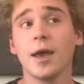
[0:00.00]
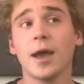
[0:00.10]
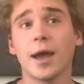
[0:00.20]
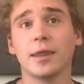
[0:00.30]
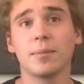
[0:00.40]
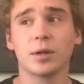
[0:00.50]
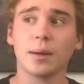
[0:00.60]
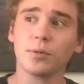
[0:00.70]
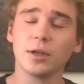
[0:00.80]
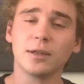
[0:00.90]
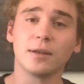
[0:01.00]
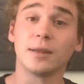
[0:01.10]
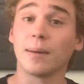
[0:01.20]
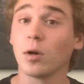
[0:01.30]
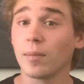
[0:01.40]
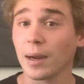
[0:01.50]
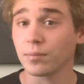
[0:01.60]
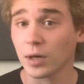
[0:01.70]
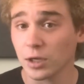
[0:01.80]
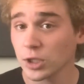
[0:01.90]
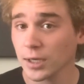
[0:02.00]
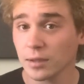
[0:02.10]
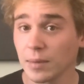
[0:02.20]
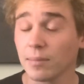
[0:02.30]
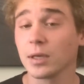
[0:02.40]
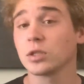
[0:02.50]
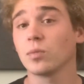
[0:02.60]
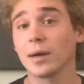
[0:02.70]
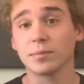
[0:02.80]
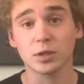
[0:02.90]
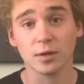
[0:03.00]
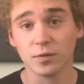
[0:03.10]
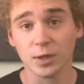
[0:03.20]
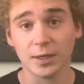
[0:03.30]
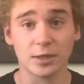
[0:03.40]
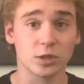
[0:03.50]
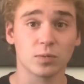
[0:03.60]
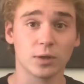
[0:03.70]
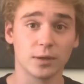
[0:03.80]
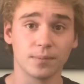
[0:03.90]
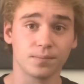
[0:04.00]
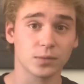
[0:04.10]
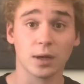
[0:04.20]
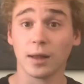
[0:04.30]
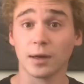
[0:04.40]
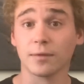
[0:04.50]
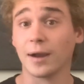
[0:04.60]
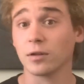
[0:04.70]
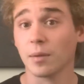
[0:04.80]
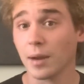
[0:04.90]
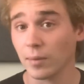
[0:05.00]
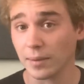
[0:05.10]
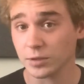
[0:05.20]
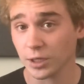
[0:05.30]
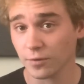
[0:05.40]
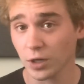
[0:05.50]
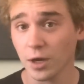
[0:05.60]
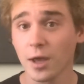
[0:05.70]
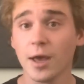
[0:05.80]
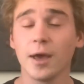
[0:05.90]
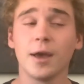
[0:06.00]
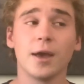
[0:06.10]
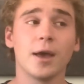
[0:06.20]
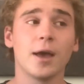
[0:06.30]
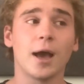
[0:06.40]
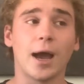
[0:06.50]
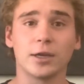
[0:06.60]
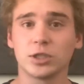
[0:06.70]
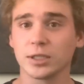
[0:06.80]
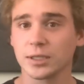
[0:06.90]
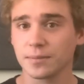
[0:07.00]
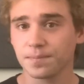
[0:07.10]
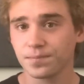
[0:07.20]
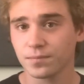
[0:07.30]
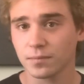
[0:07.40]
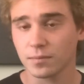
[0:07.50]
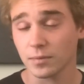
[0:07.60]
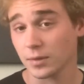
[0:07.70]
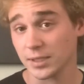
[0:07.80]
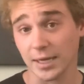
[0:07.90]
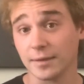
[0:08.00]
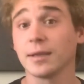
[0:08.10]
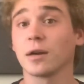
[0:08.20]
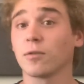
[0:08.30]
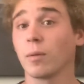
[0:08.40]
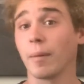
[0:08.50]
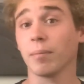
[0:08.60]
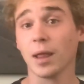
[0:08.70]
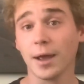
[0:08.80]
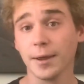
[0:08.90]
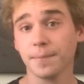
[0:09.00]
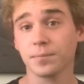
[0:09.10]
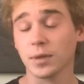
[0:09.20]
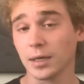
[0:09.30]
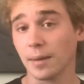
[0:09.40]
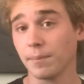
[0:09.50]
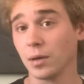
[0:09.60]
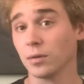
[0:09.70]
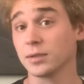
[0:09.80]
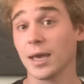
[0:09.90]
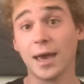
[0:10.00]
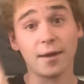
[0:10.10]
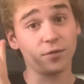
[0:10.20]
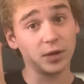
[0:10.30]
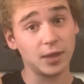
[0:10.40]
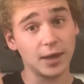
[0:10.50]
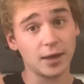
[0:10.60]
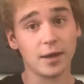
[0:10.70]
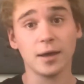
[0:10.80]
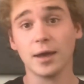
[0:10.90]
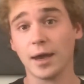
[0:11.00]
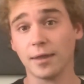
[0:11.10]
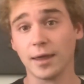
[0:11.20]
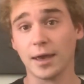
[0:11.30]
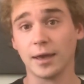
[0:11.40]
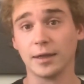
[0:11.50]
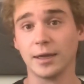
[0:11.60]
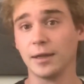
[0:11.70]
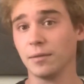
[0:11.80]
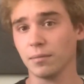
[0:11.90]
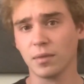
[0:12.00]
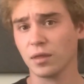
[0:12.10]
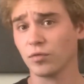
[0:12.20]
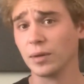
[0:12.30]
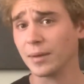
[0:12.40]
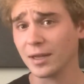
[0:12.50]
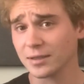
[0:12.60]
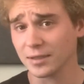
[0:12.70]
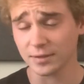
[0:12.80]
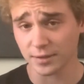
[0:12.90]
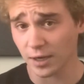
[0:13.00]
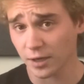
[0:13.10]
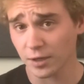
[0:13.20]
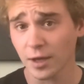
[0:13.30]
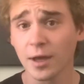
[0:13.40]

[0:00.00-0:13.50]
And then when I'm ready to demo my project, maybe it's a web server and I just want to click around on my web server, I just say Terraform apply and it builds everything. And then in 3 minutes it's done.